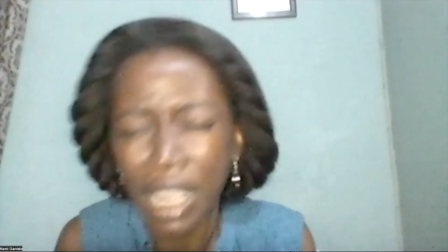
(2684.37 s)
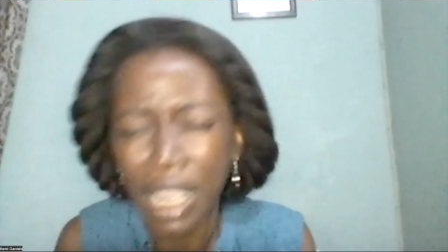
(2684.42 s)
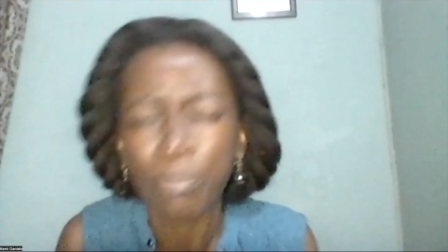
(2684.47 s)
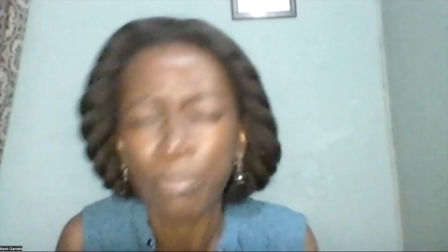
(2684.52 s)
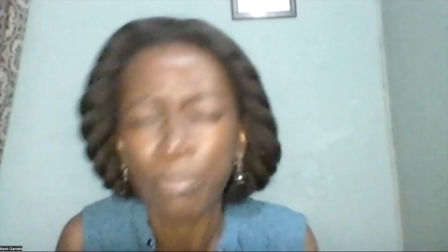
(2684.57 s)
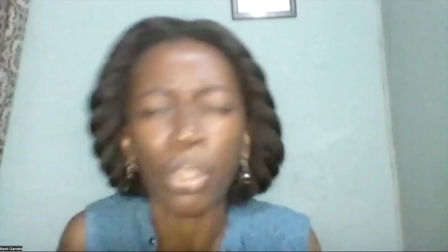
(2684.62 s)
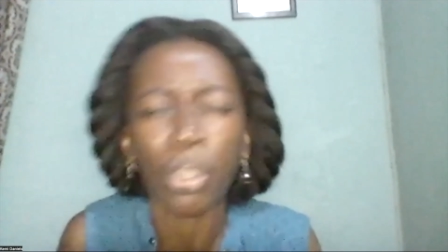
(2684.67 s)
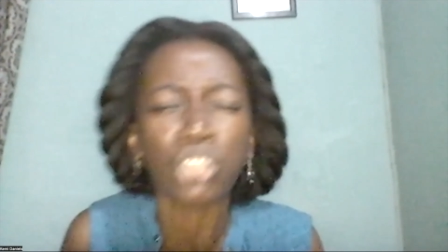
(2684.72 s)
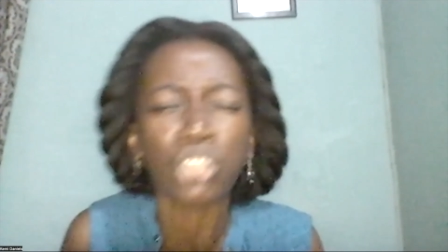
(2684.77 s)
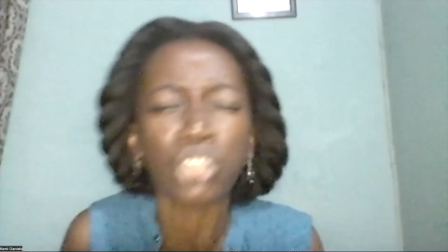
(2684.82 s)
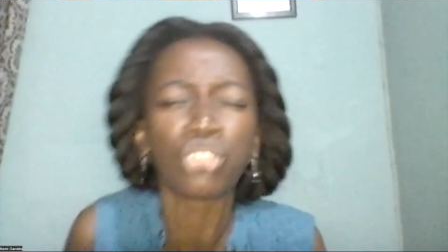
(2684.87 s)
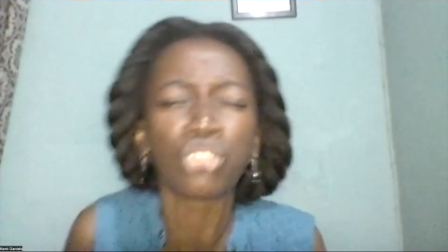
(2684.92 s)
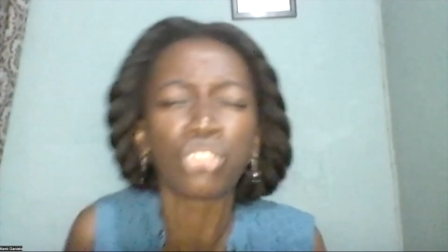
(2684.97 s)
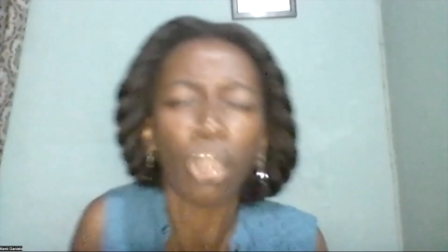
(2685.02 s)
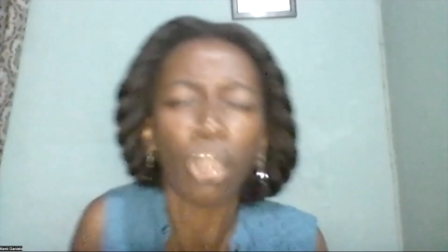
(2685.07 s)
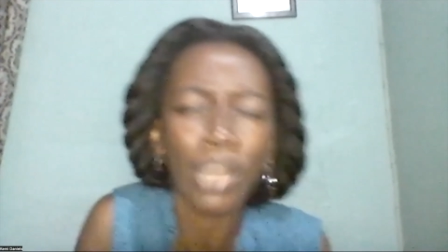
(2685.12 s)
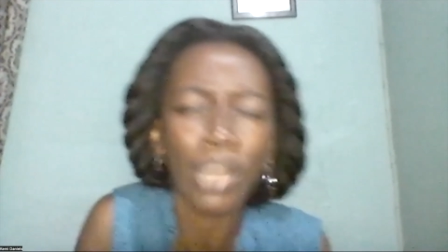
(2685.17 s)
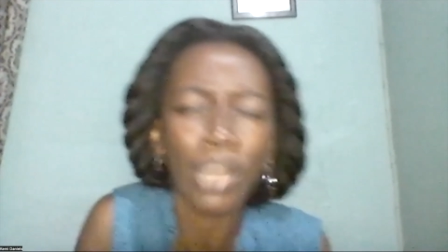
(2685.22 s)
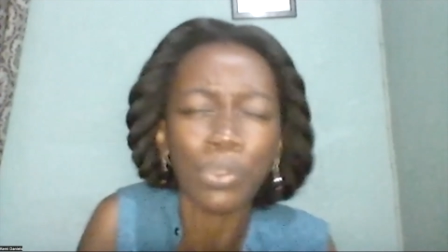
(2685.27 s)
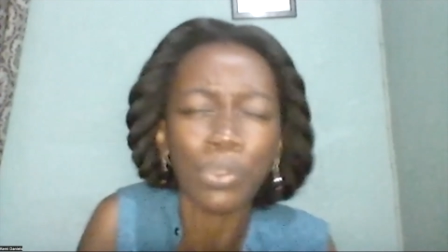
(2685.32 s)
because
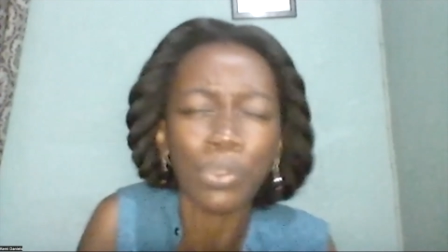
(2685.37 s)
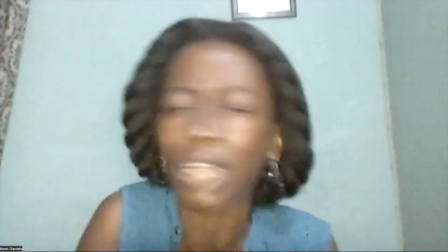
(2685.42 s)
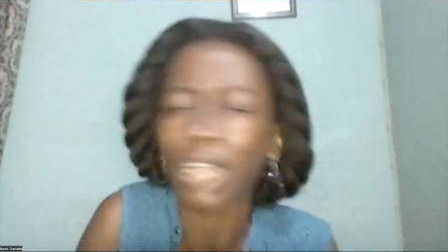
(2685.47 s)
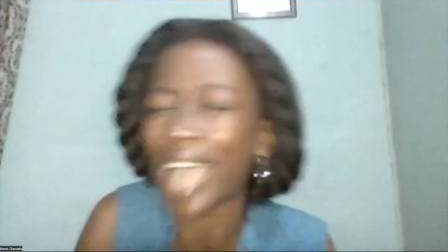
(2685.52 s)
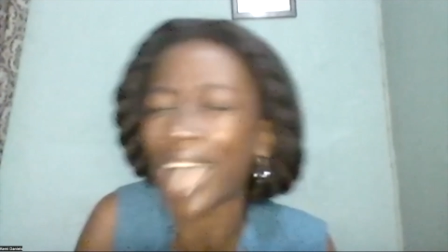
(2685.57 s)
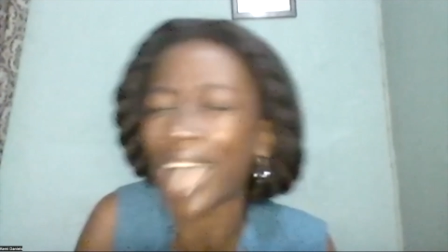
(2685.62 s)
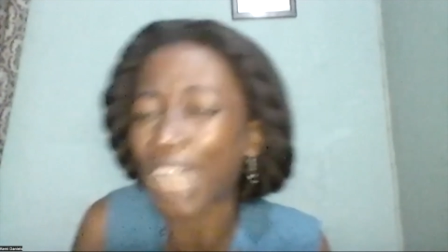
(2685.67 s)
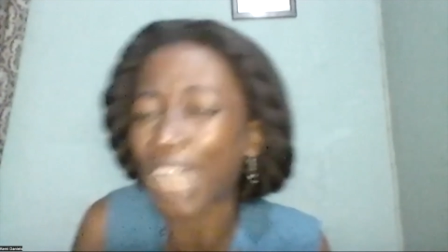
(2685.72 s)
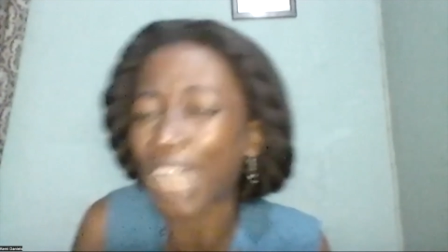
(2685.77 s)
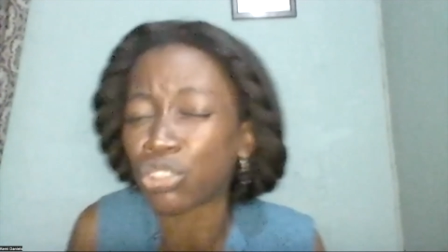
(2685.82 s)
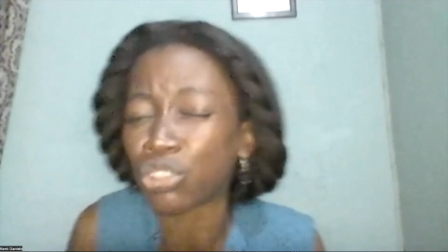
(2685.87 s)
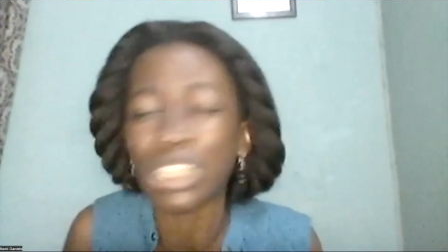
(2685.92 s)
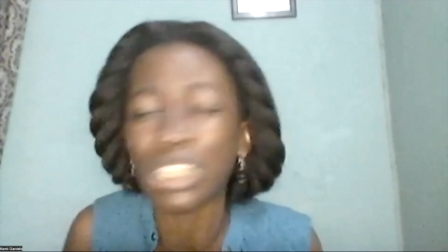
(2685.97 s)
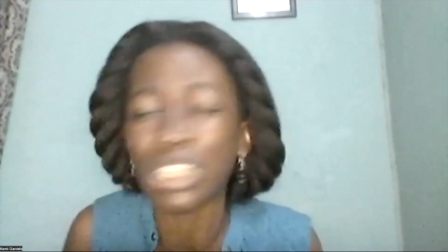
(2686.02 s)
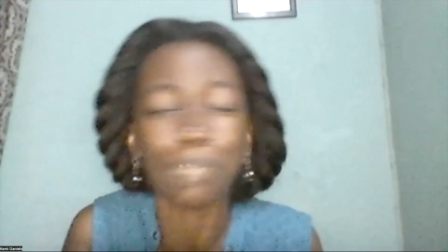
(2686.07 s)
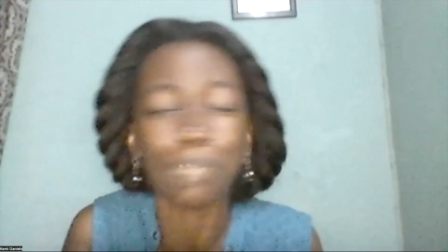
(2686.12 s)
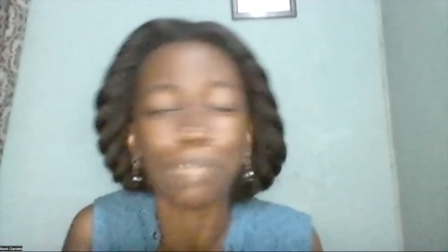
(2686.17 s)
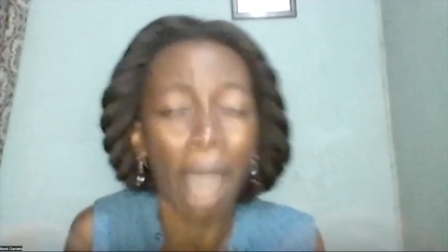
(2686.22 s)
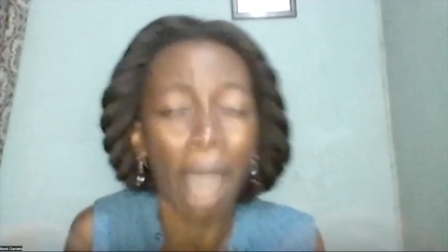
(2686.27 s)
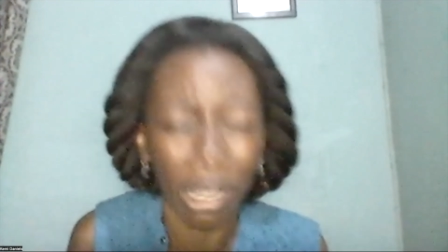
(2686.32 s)
knowledge without action
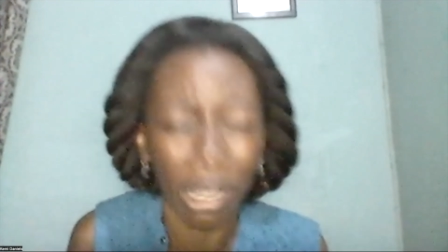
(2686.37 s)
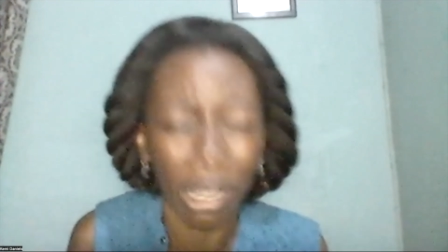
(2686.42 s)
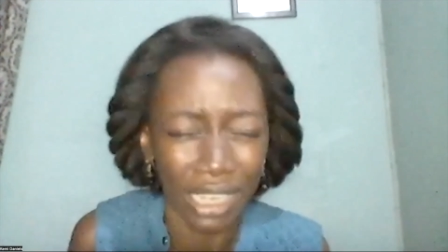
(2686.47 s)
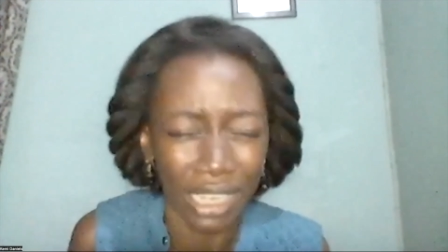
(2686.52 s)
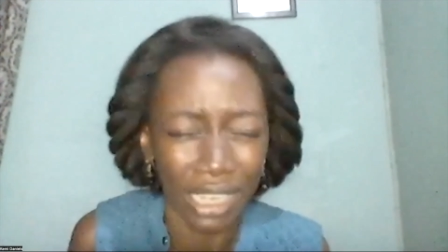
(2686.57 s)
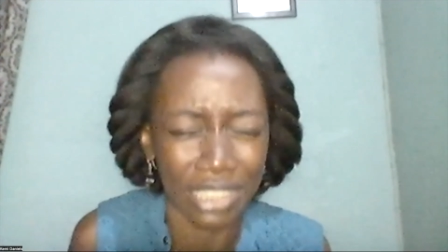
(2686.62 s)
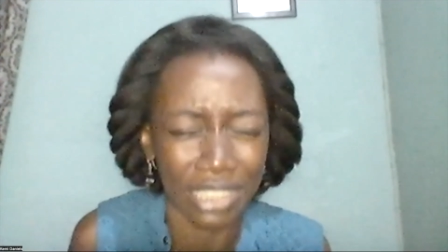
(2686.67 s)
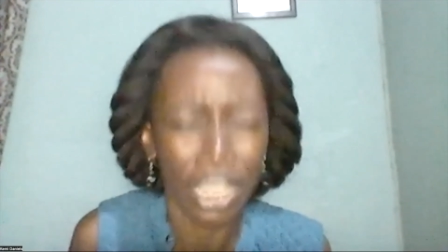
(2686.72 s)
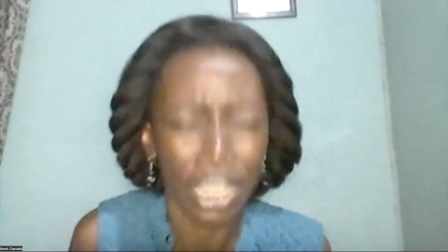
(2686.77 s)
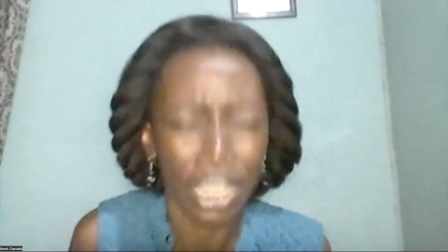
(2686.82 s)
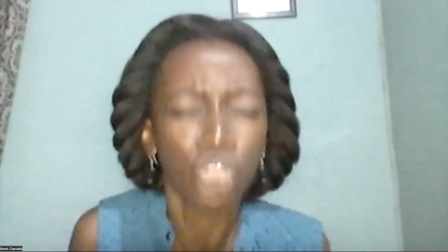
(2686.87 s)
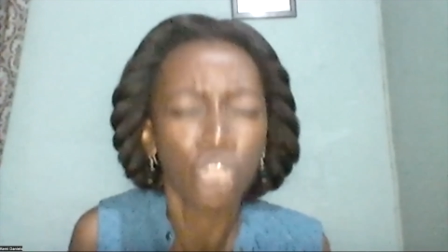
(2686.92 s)
is powerless.